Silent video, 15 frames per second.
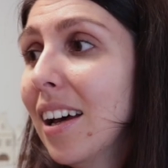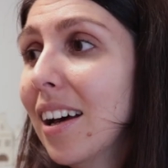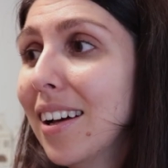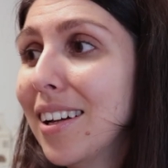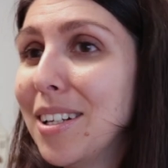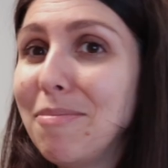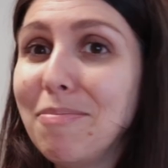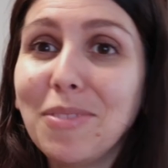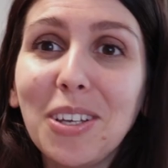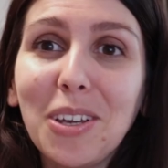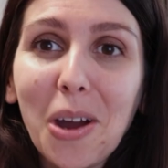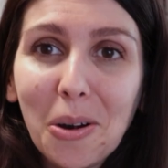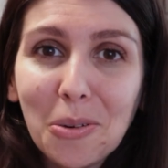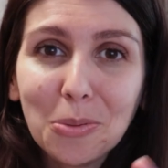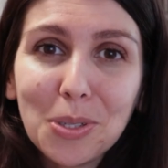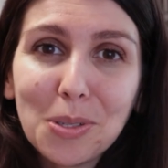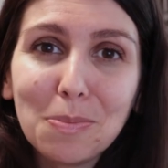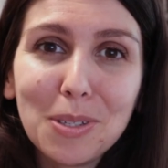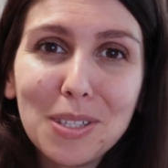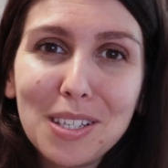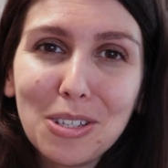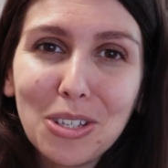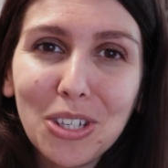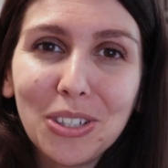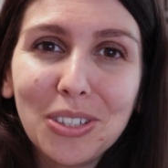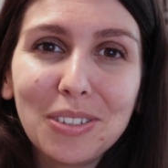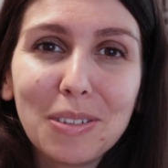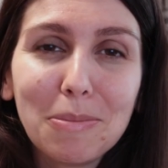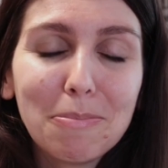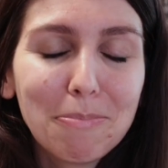the yarn was
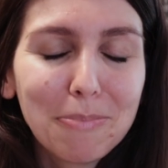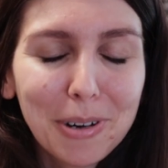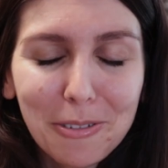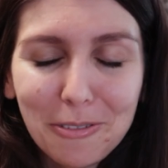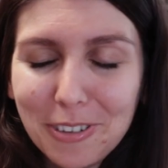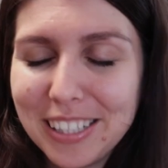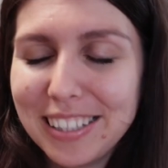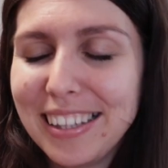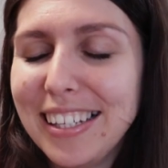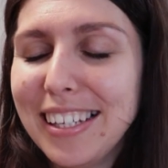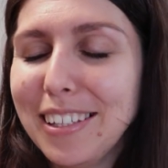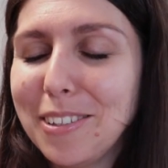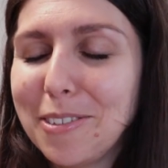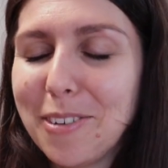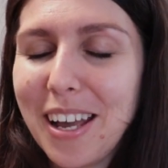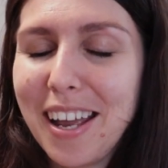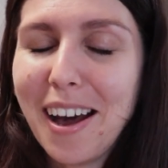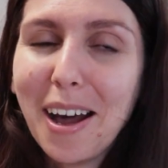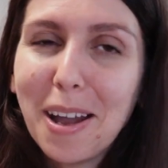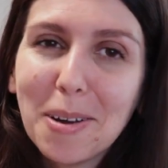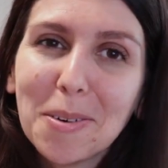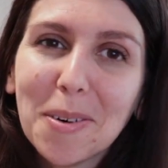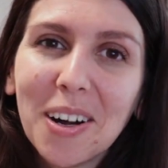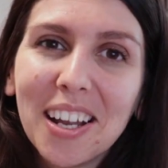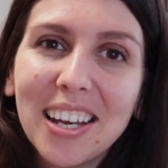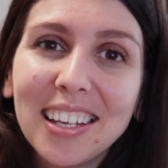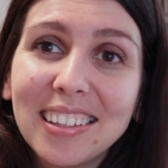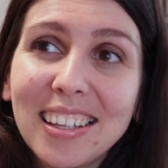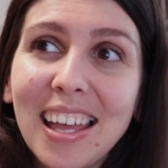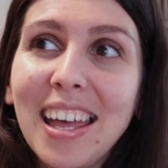positioned perfectly the way I
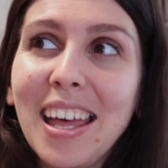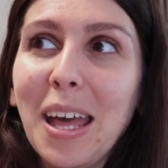wanted.